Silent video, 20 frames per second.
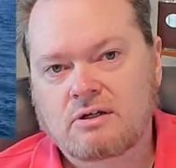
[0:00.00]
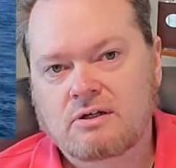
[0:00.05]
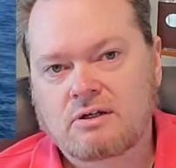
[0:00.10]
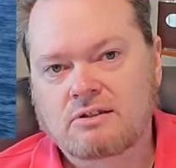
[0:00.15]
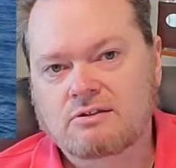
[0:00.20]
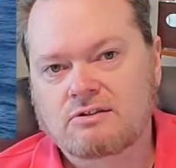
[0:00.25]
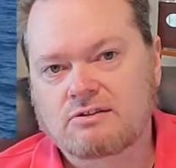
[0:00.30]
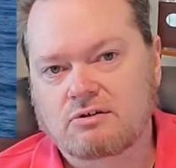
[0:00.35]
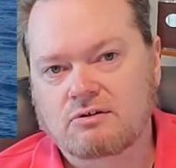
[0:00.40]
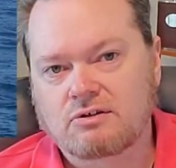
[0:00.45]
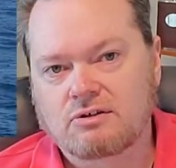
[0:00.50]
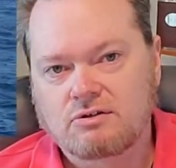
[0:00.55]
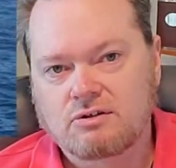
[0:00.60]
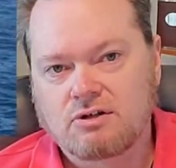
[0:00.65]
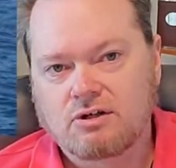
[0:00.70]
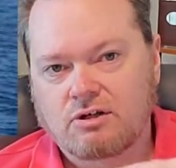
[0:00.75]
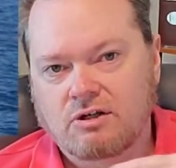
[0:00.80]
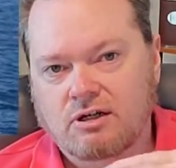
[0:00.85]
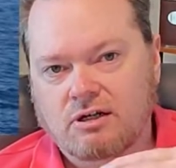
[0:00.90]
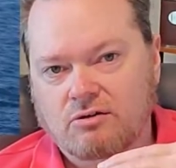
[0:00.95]
and so he'll
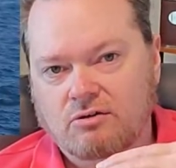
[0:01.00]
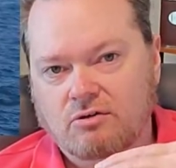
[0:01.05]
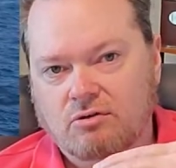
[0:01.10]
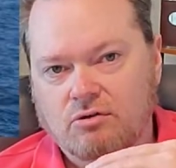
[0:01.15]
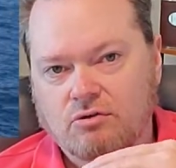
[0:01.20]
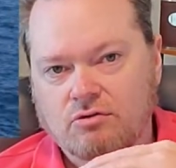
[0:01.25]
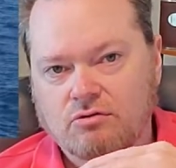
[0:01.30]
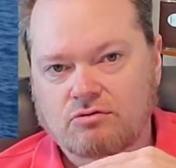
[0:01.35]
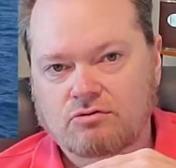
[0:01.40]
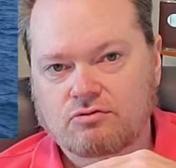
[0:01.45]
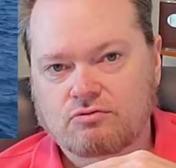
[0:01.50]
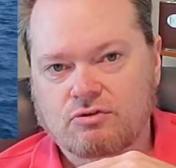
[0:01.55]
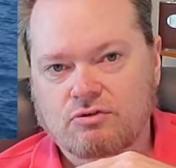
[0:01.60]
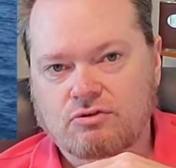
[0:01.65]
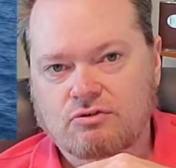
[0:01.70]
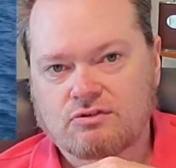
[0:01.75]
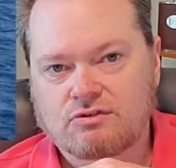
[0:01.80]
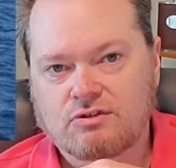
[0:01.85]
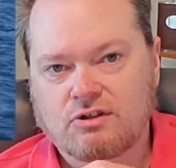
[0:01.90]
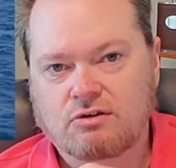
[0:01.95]
kind of cruise real
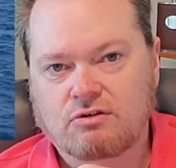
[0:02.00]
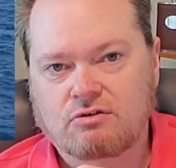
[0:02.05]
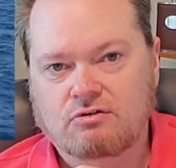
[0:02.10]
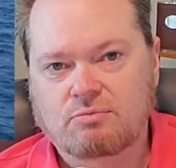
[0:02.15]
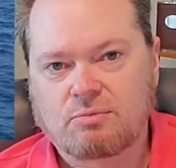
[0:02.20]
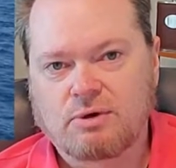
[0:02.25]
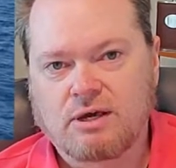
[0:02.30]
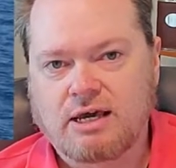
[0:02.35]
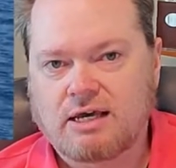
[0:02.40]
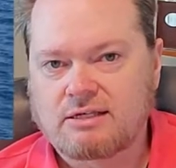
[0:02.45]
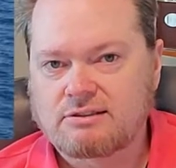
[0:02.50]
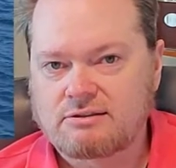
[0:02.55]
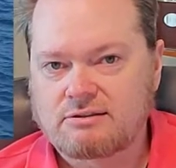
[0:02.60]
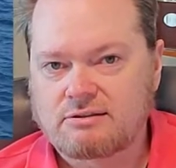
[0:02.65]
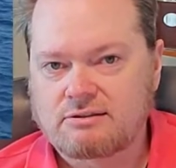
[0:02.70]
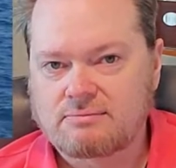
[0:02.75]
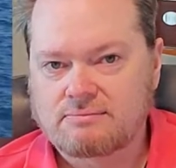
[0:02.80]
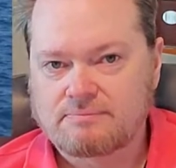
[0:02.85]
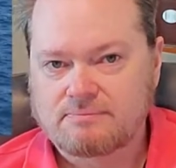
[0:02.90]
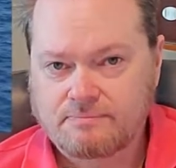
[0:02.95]
slow past
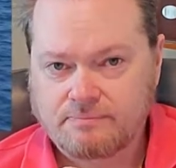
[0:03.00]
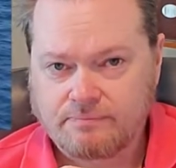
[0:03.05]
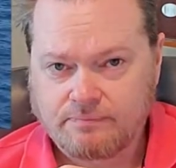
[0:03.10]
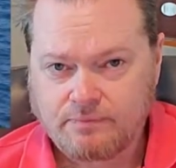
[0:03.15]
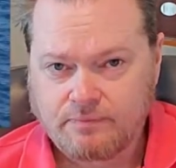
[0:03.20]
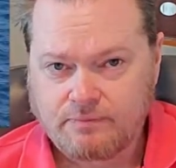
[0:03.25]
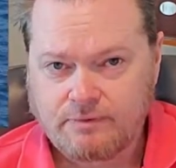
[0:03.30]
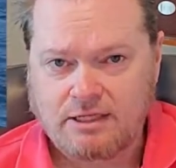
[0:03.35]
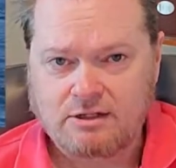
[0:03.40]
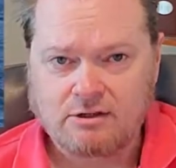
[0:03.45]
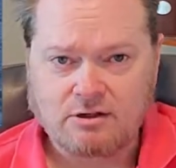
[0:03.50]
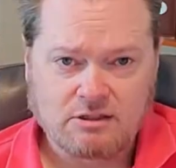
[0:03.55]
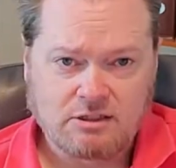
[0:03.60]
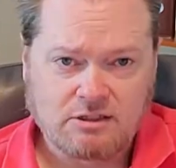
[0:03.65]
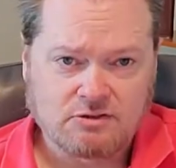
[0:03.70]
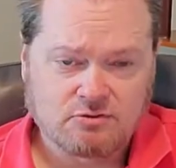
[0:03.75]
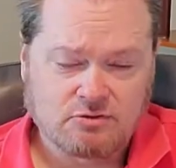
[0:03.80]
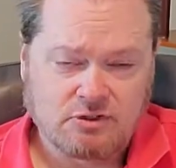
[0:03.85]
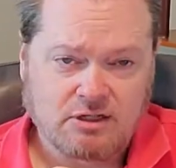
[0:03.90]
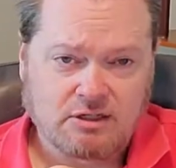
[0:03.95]
it.
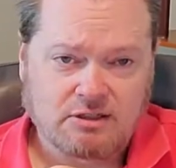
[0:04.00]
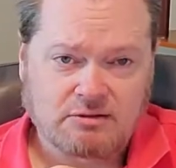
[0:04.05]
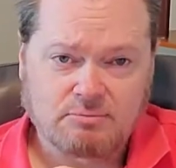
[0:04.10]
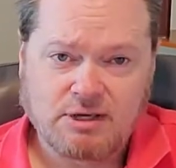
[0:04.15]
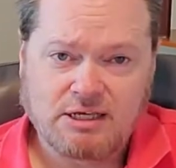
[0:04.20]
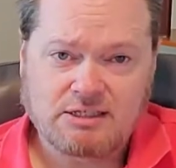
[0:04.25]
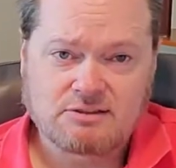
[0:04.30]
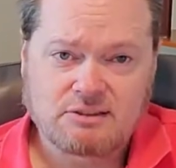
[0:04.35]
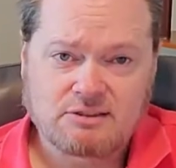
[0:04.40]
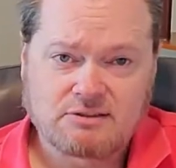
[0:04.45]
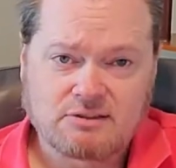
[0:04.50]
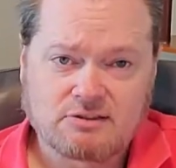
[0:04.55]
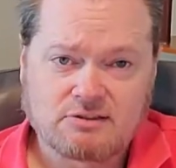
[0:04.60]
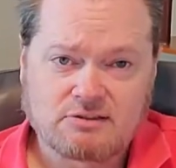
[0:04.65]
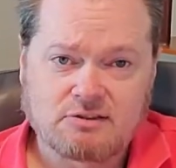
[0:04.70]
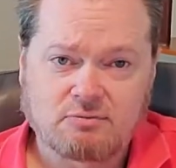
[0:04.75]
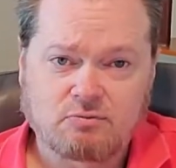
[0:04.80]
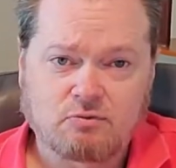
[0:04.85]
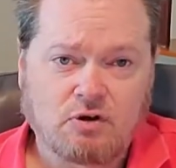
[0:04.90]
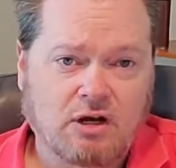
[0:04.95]
And basically it's just
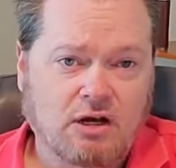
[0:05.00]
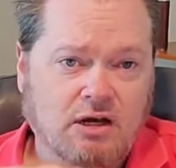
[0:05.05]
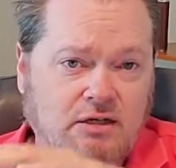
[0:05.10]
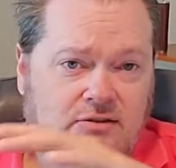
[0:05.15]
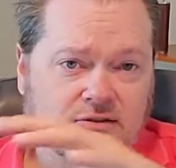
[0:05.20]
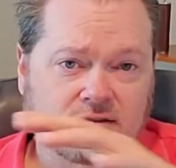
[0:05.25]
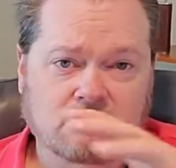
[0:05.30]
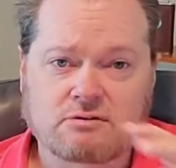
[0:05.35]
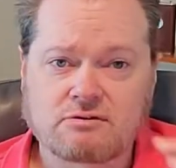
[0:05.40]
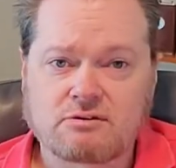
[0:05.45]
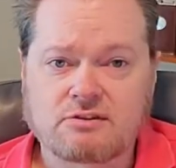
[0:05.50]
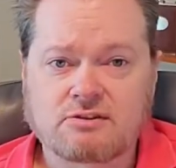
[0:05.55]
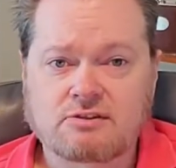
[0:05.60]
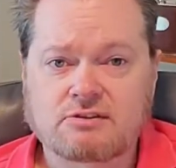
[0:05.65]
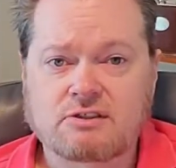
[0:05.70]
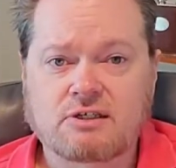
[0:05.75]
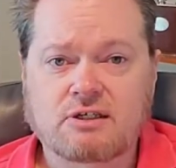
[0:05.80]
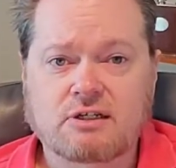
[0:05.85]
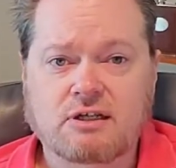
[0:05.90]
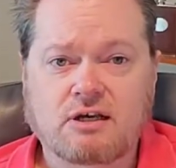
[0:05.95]
some rocks that are just
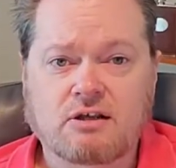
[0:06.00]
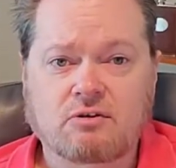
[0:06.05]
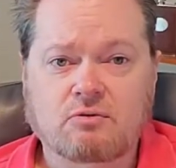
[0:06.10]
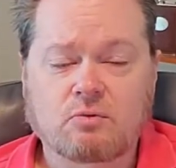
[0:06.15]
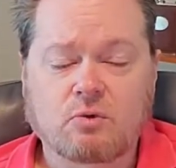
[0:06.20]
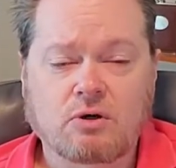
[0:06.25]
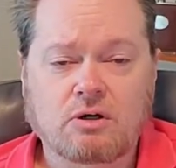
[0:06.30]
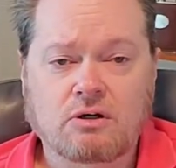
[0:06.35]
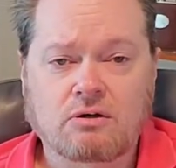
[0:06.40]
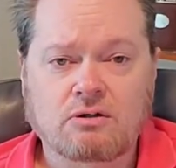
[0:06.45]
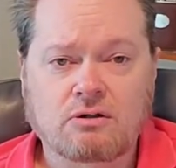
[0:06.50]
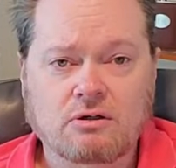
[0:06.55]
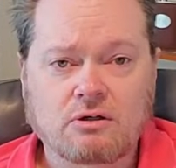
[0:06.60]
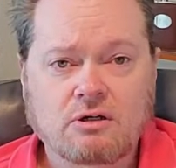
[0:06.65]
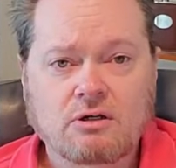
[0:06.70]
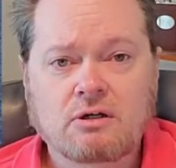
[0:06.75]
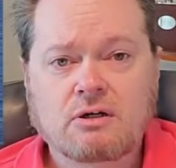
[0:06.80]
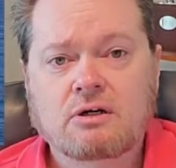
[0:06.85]
sticking out of the water.